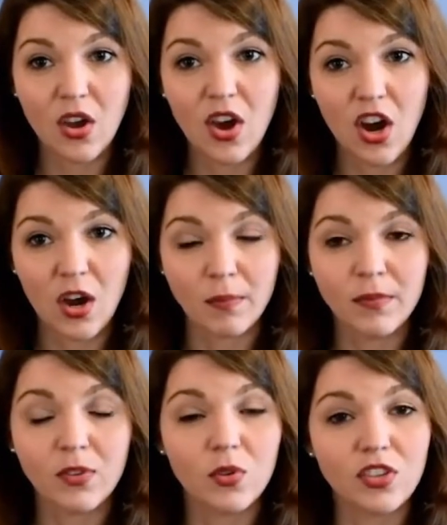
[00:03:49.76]
arm
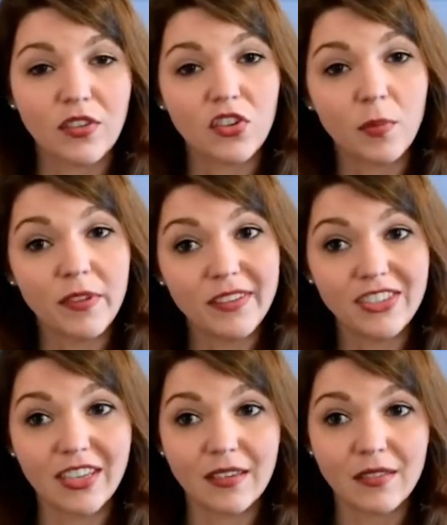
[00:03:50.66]
to adjust your
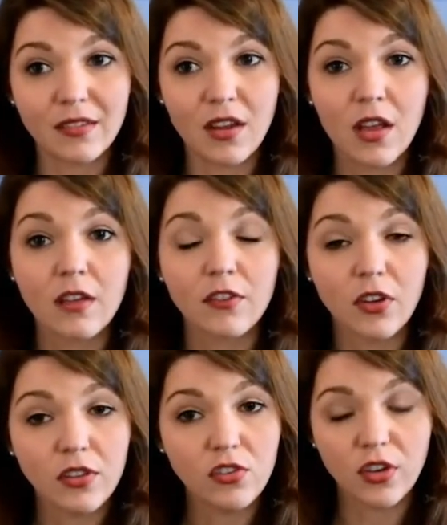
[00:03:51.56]
position. For
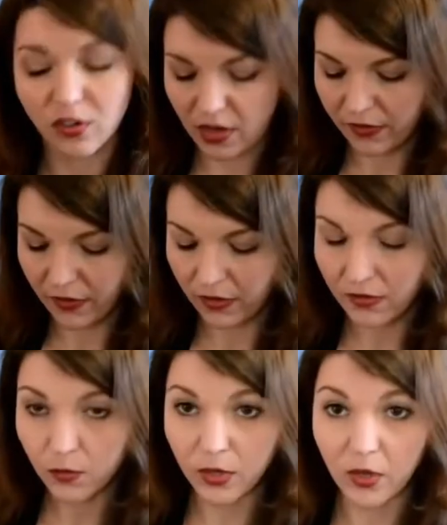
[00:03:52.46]
good string crossings,
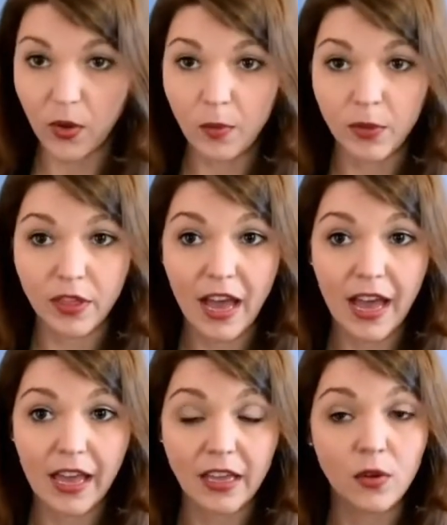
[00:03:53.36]
where you go up with
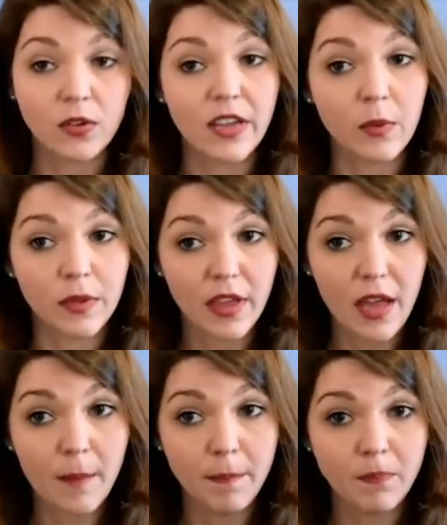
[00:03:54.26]
I or down with
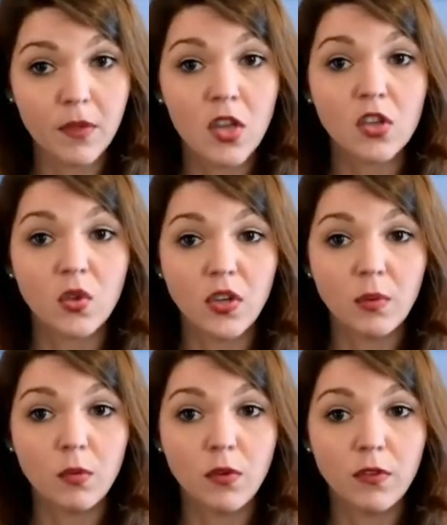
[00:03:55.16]
M, you can
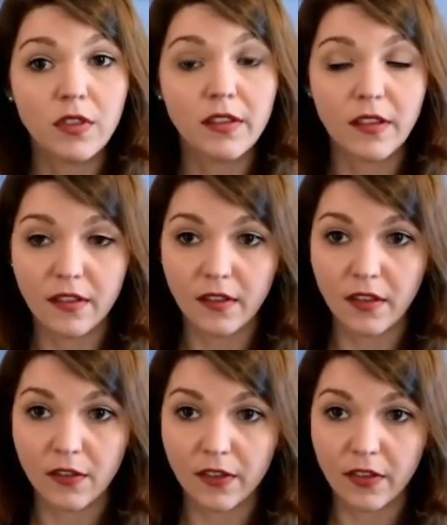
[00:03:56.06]
move the distance
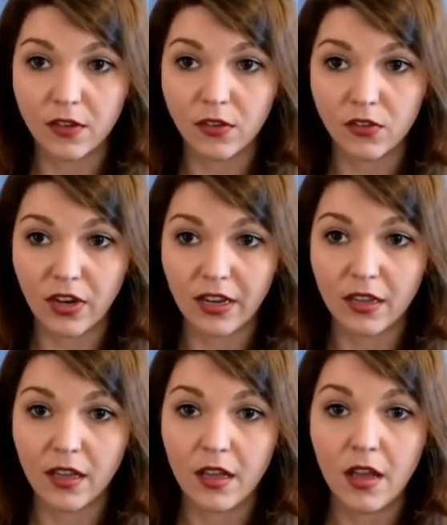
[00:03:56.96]
of a single string.
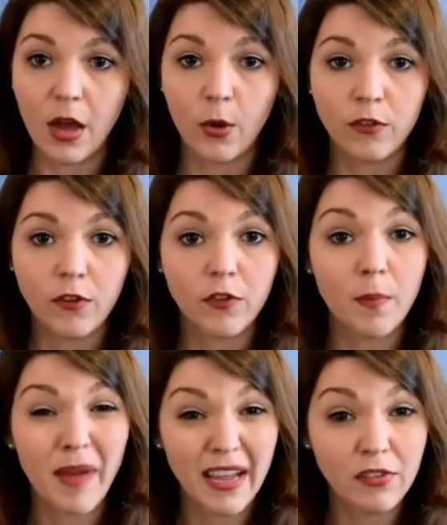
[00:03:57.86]
However, for
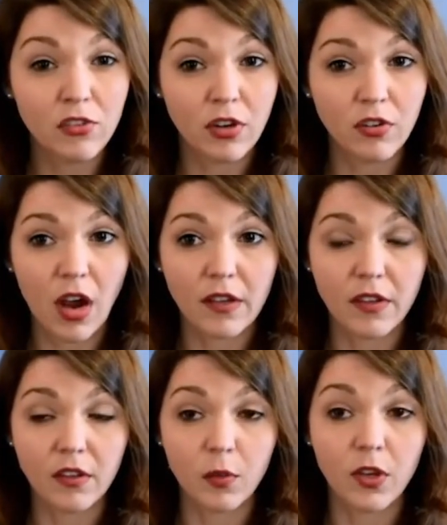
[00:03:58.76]
bad string
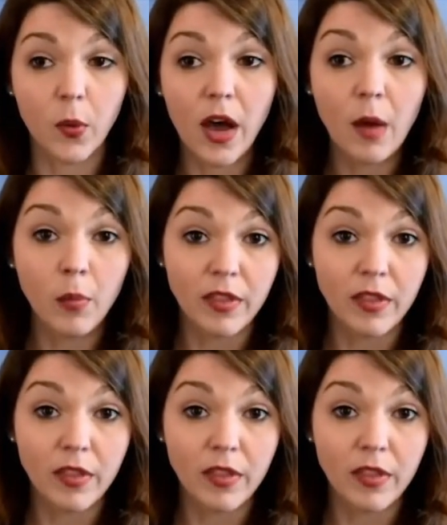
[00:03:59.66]
crossings, where you go up with